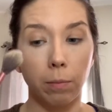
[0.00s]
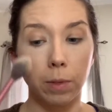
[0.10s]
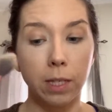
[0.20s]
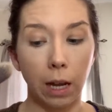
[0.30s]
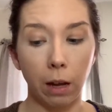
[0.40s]

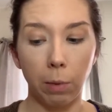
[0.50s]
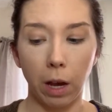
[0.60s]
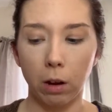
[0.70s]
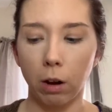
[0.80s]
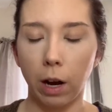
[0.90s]
setting my
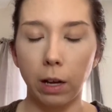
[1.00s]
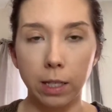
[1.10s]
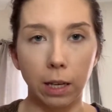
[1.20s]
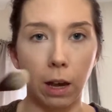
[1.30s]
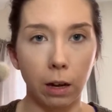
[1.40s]
under
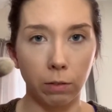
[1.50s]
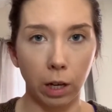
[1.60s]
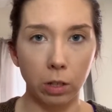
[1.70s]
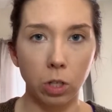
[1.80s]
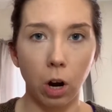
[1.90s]
eyes and kind of
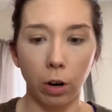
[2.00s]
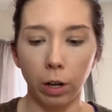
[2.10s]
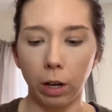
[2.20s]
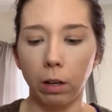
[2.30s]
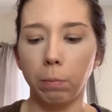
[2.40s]
like a
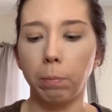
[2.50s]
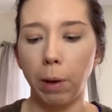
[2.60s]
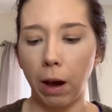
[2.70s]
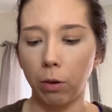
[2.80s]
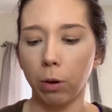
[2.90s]
targeted
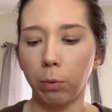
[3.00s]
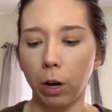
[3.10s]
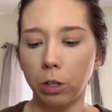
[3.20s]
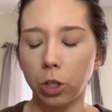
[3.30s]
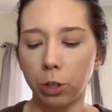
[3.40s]
powder
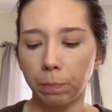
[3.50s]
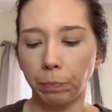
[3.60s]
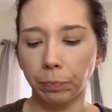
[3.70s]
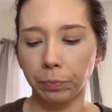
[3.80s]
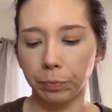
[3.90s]
brush.
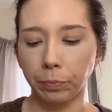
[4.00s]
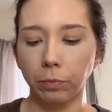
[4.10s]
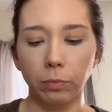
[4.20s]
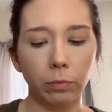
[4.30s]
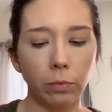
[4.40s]

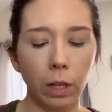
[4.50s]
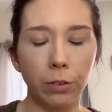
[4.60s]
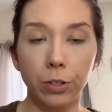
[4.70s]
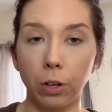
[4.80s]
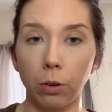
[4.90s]

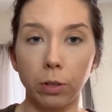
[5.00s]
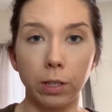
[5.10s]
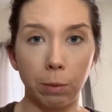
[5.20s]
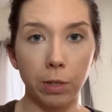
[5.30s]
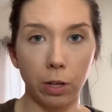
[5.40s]
So
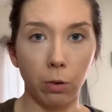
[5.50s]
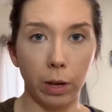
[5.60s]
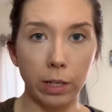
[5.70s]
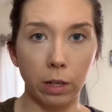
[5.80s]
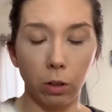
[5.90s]
same as
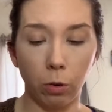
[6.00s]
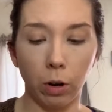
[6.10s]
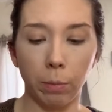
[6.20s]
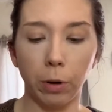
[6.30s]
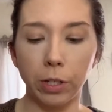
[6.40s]
always,
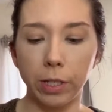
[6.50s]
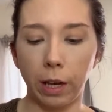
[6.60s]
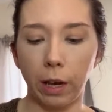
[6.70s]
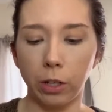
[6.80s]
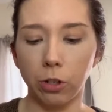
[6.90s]
Laura
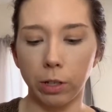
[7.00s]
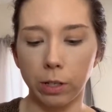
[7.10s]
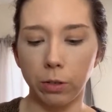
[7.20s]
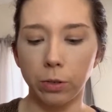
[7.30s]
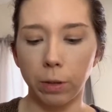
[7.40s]
Mercier
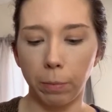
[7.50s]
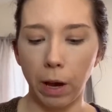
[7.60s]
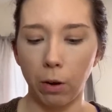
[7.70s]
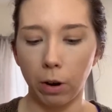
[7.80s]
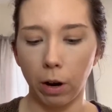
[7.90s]
translucent
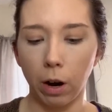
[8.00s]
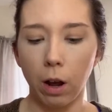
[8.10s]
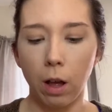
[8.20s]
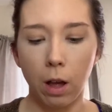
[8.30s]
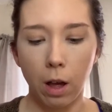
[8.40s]
powder
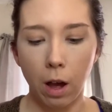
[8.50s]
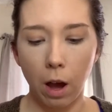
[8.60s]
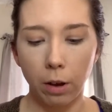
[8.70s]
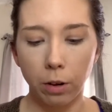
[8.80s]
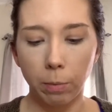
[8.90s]

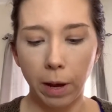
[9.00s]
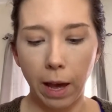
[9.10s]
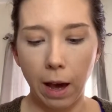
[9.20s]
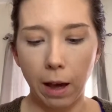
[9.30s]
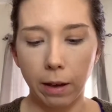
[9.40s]
under my
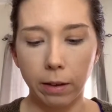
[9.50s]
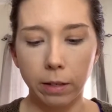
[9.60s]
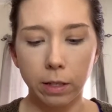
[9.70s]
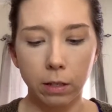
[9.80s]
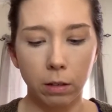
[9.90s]

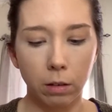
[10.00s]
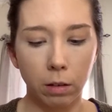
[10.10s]
eyes.